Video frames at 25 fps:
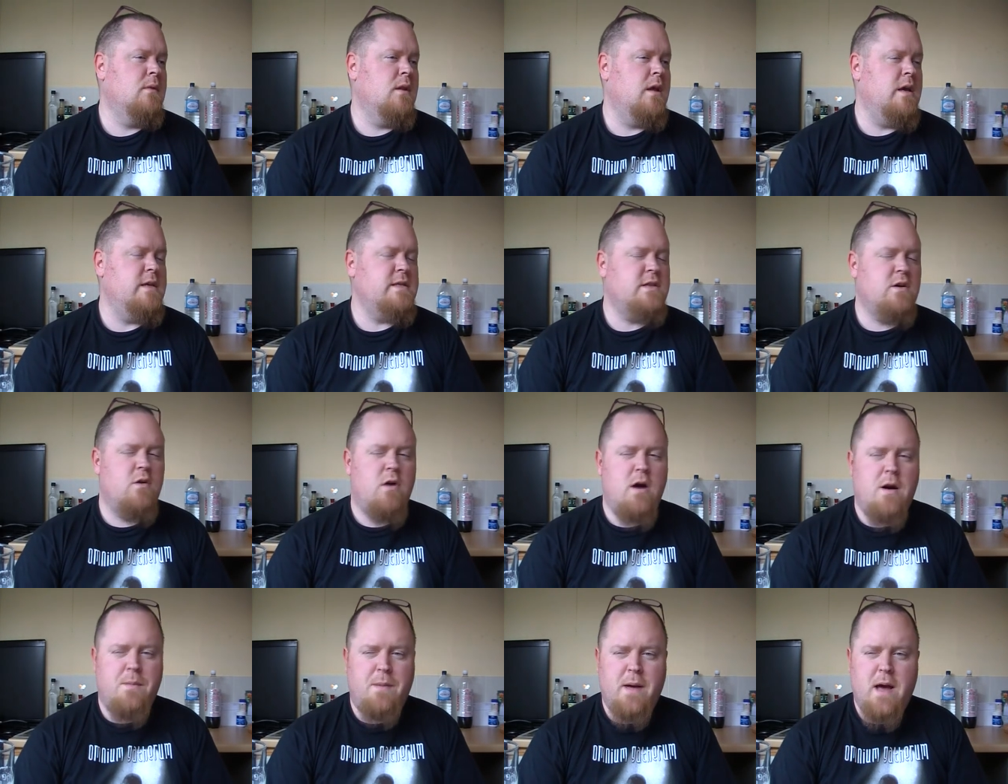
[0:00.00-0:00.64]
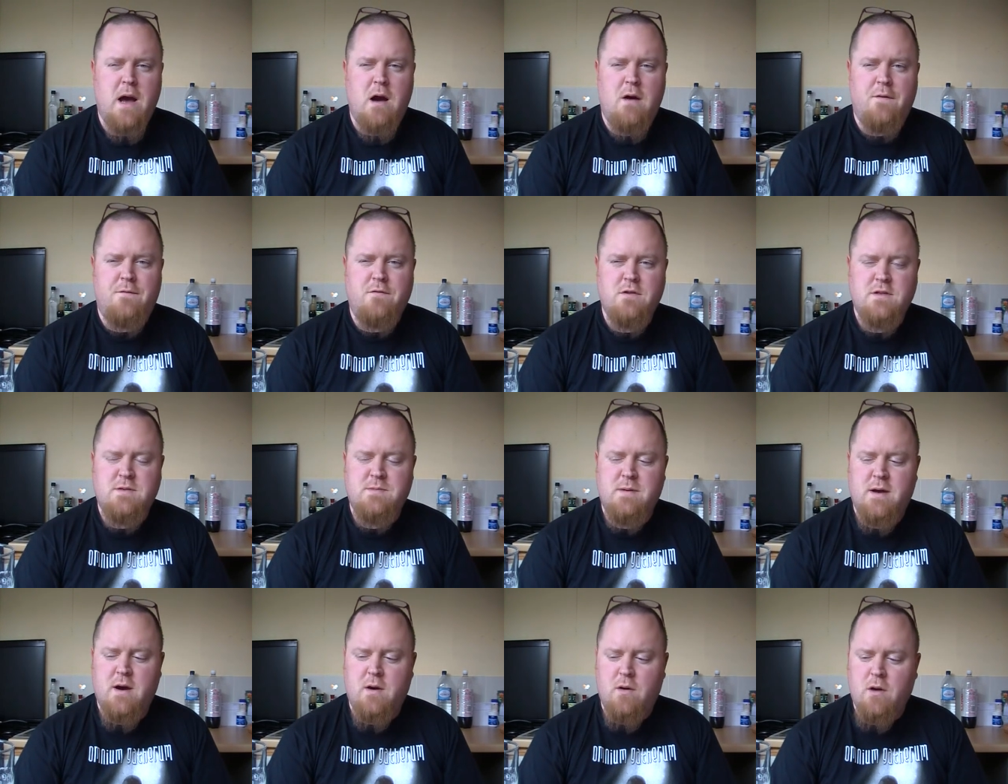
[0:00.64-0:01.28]
It's quite a powerful
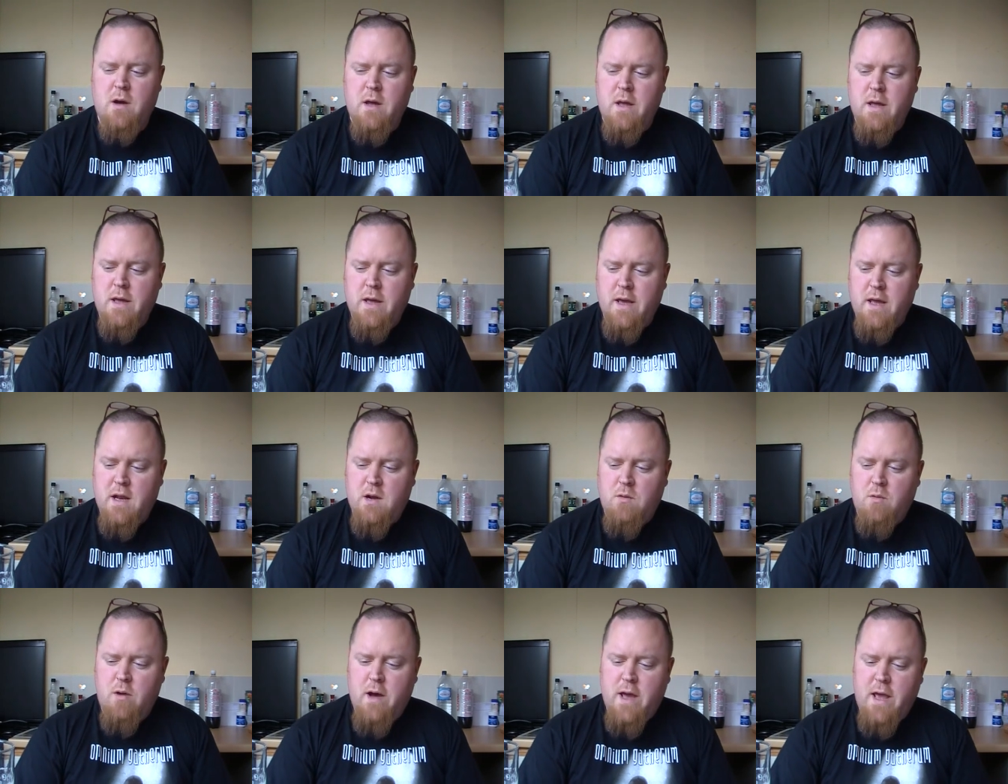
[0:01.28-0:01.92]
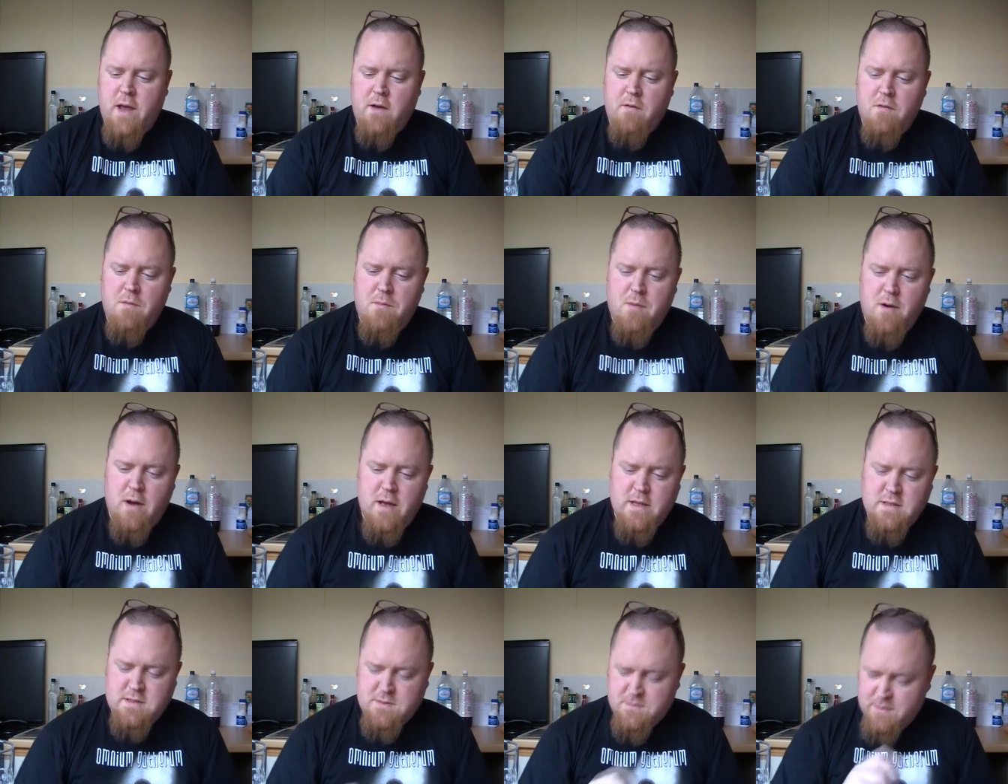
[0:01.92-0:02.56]
smell. In a way, it
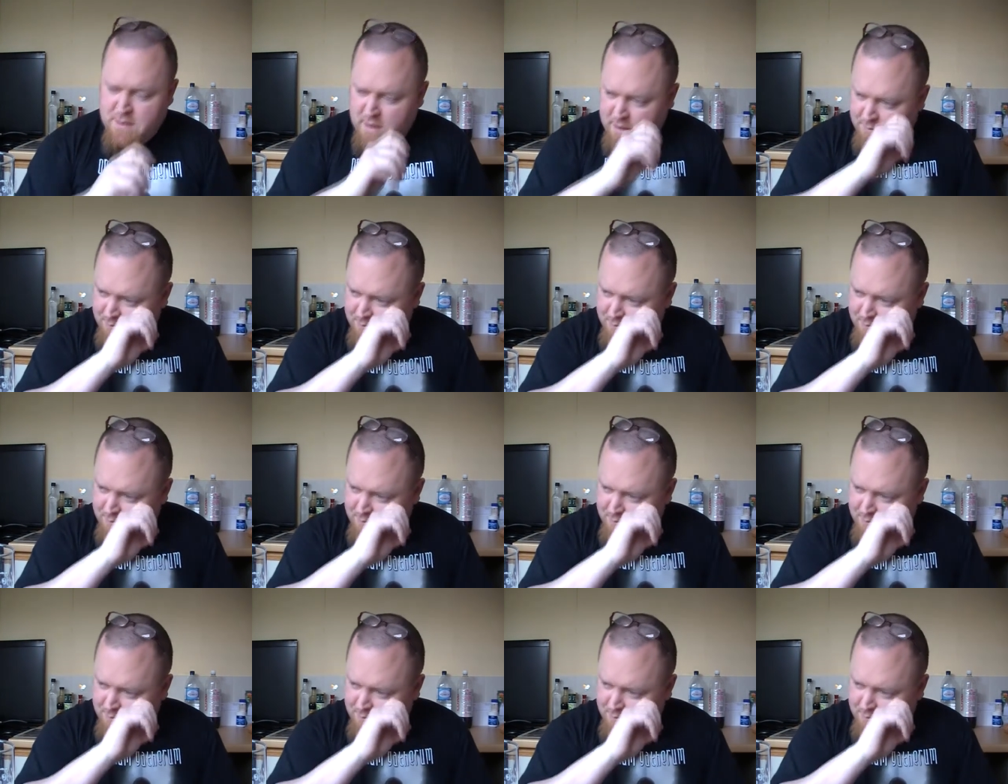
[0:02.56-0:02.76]
reminds me